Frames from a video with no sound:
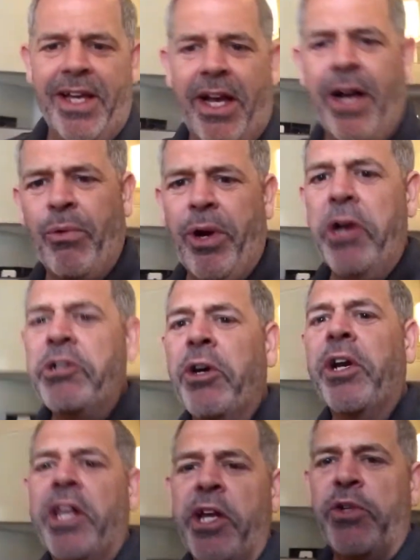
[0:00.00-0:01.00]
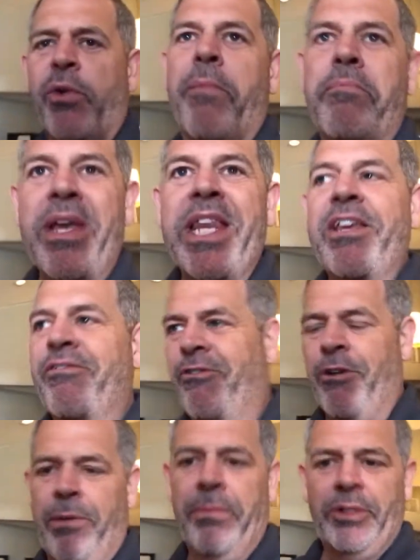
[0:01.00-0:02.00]
we're going to turn it into a mini
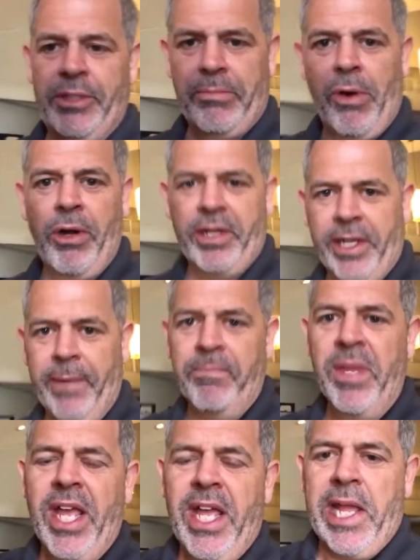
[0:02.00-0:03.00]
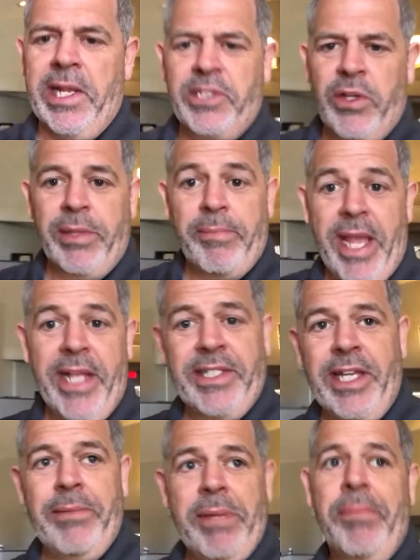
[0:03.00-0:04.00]
farmer's market. And so the
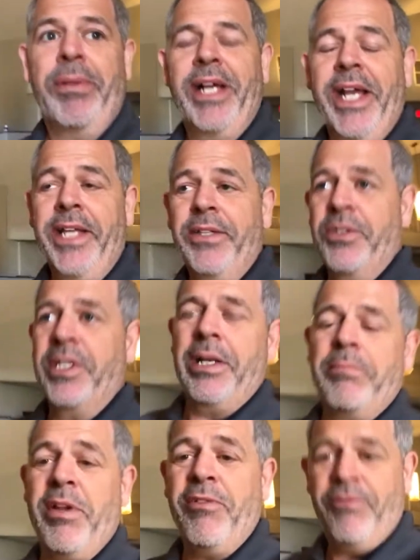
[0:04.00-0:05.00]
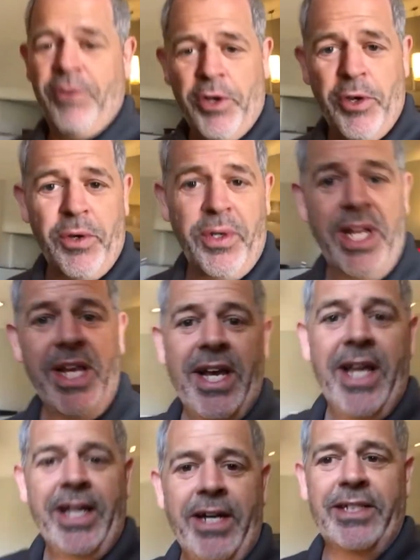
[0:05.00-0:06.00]
band's going to be playing, there's going to be food,
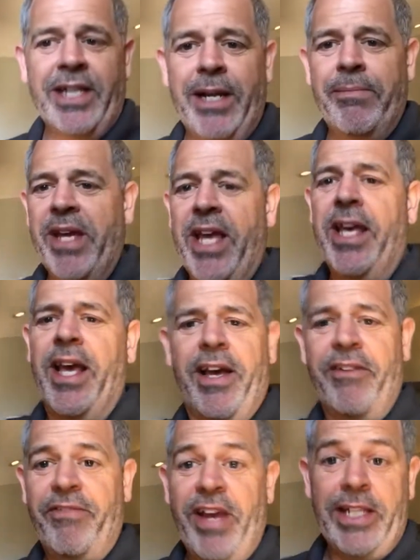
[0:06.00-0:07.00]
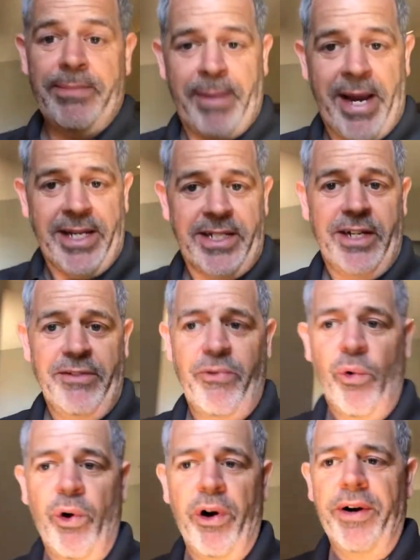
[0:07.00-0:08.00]
there's going to be face painting
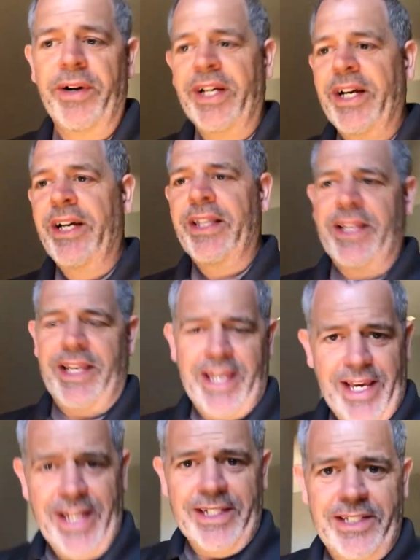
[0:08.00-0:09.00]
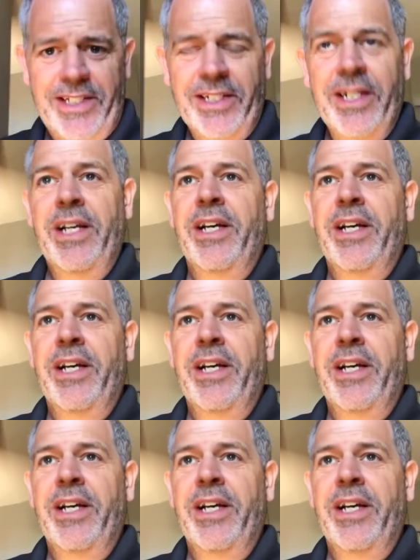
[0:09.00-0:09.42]
for the kids.